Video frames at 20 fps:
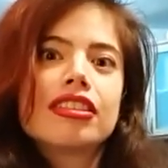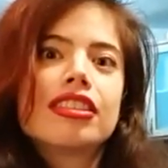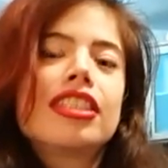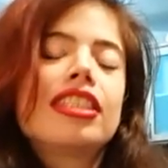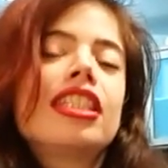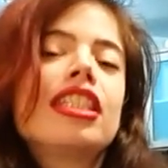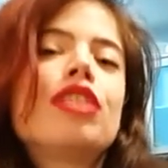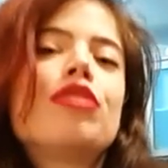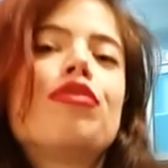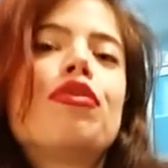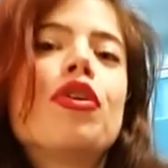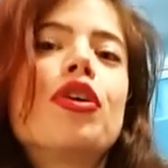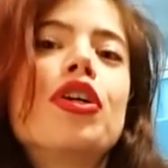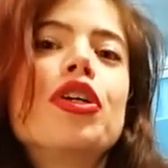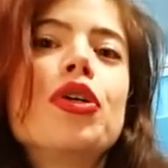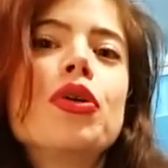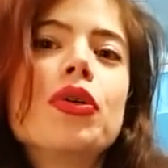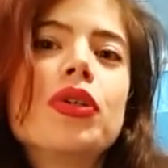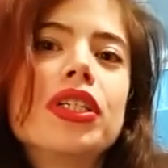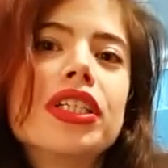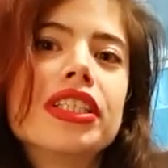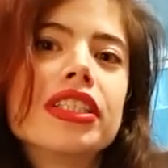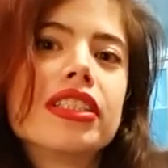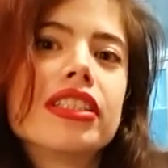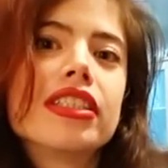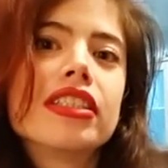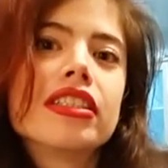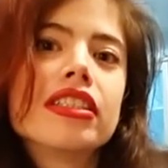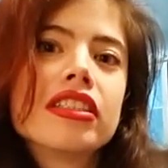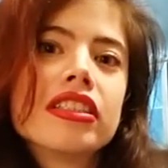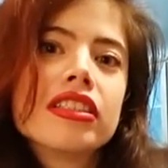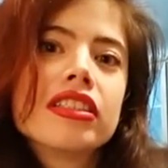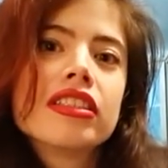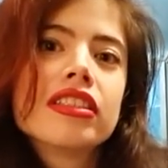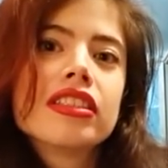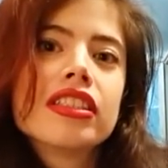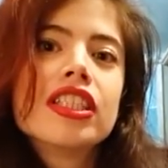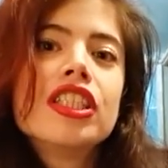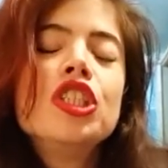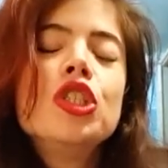This is for you, Gysi.
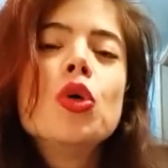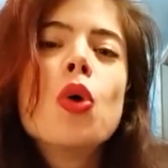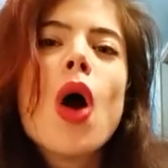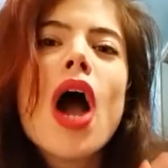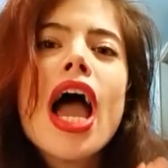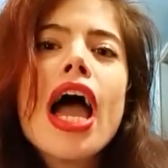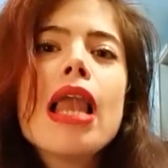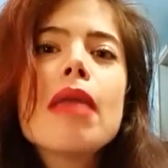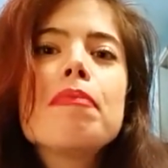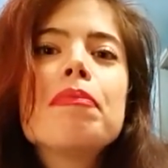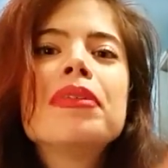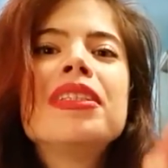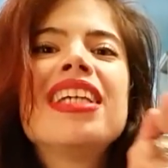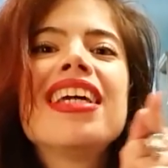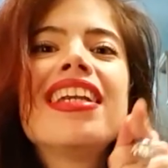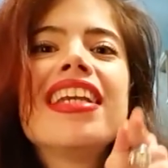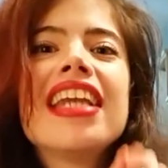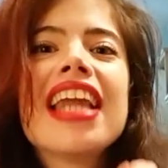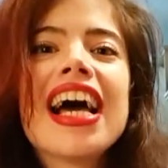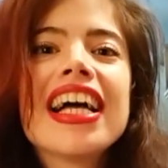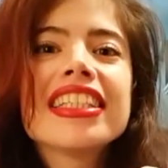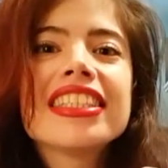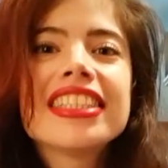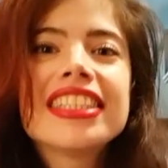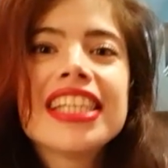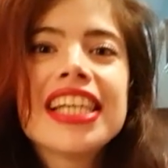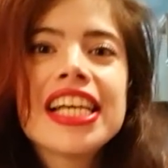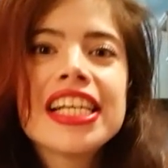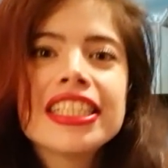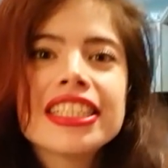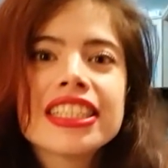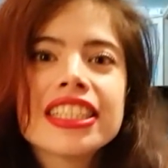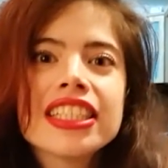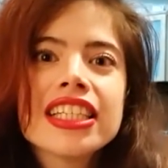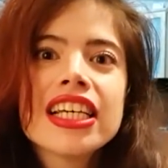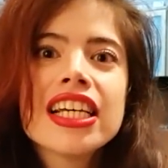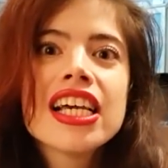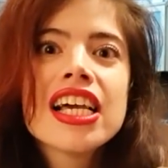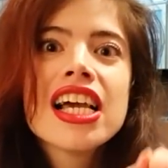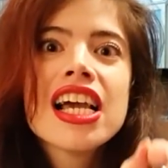You help the Nazis
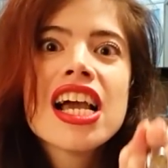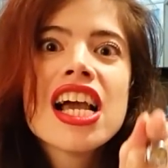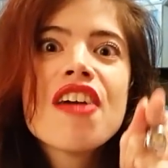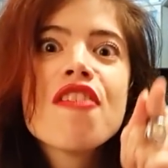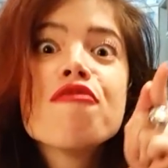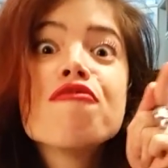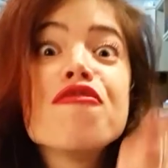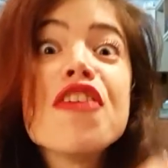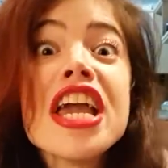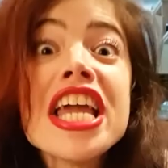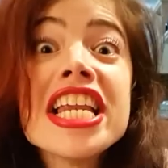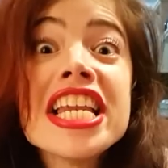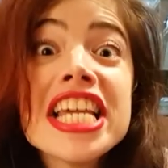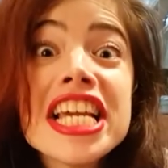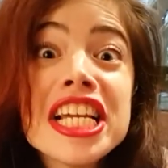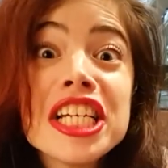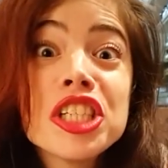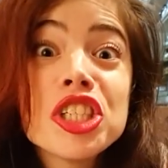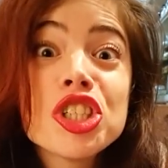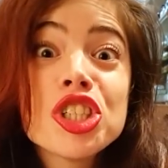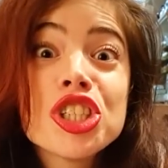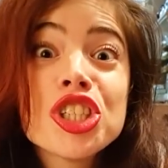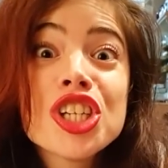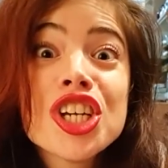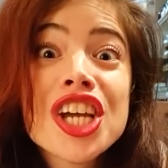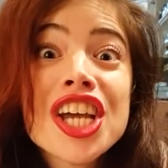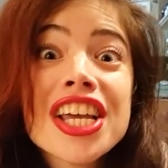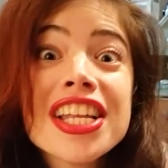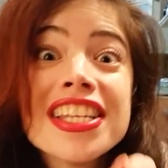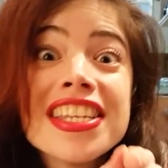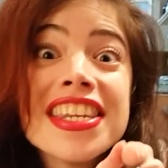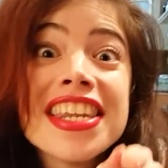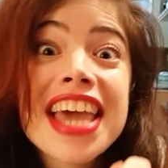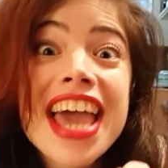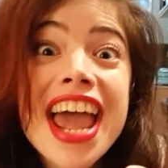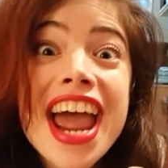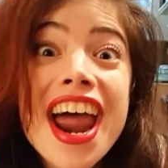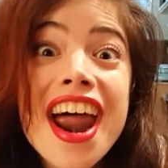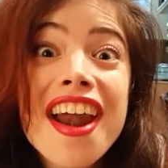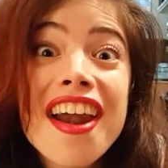finish
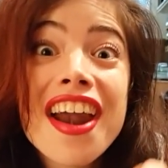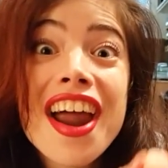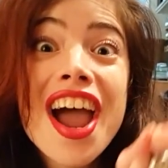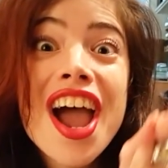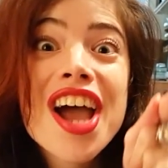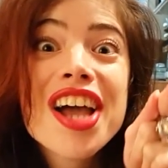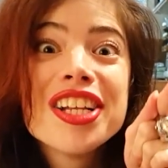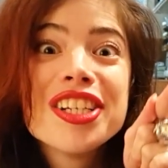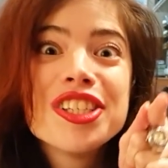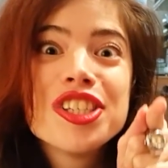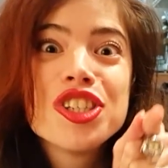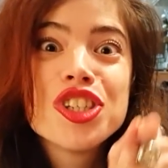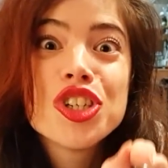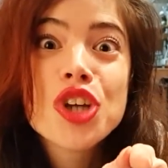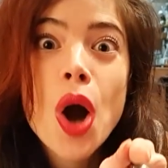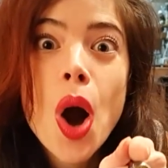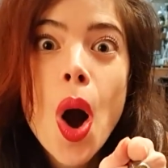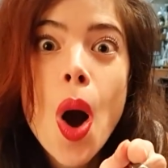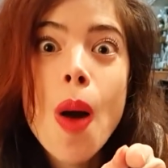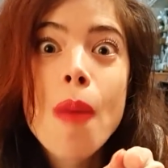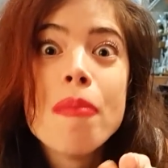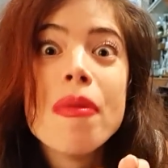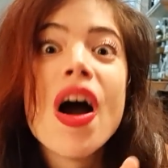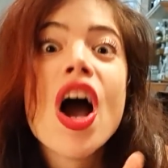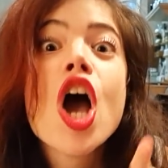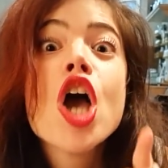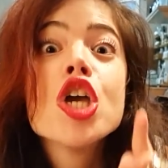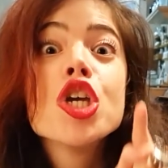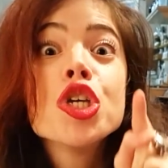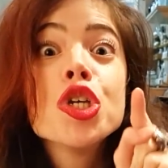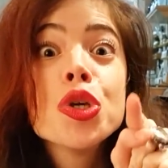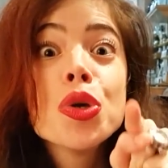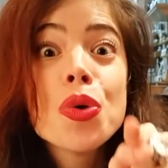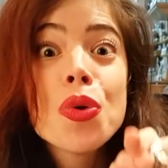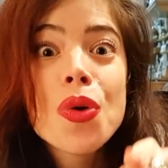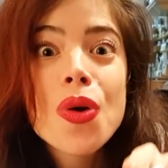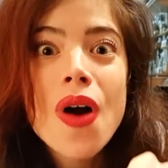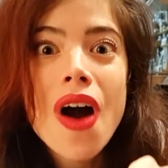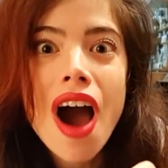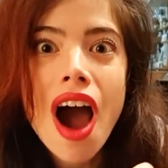their job.
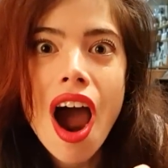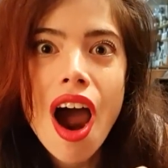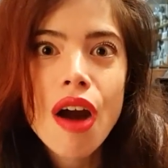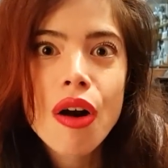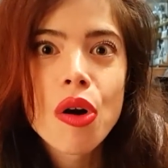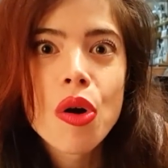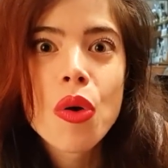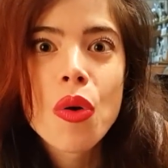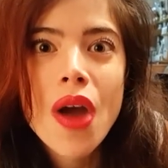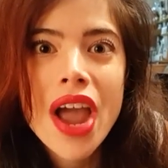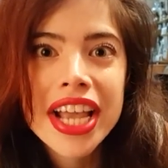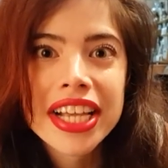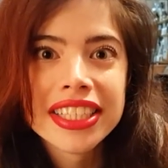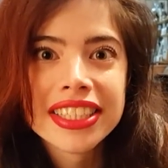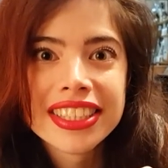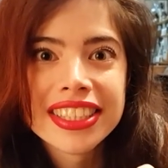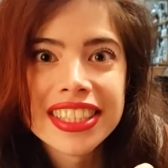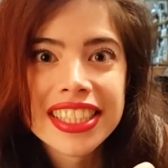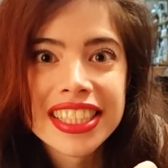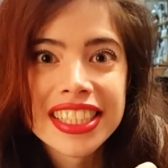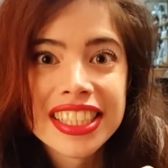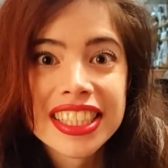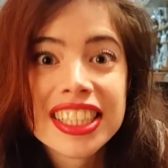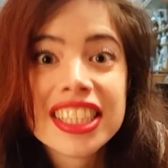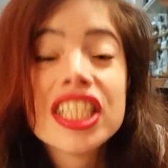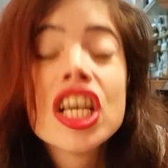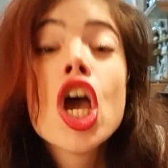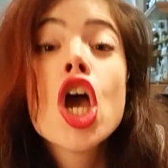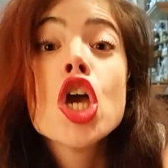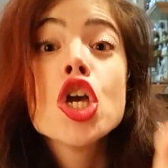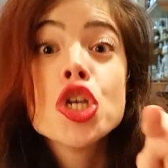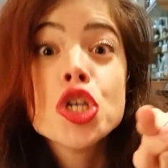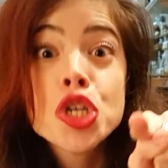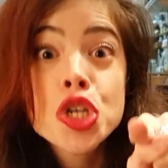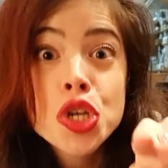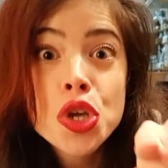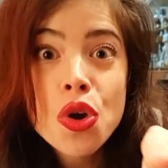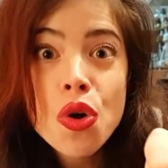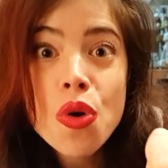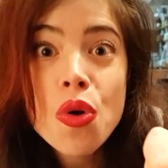You are racist.
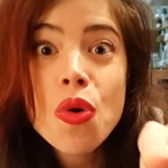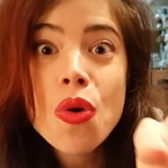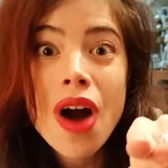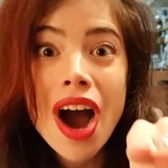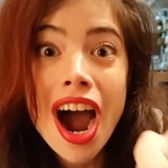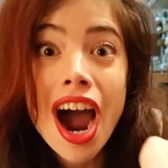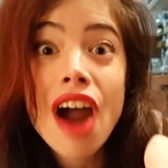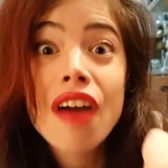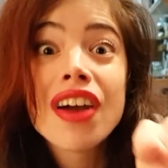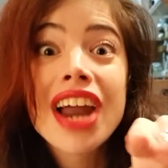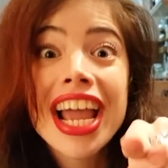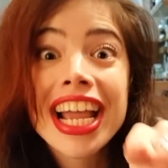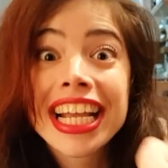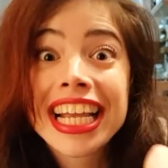You are